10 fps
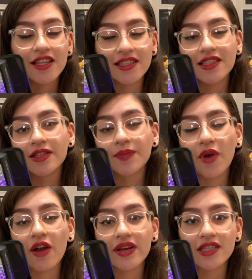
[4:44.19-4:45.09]
the
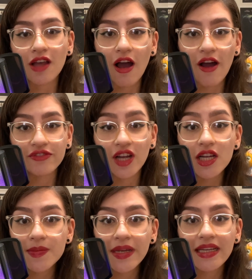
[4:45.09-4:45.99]
parents of the
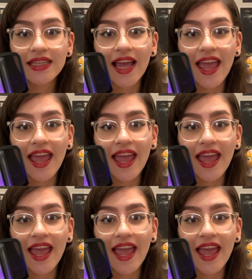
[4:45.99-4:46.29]
husband,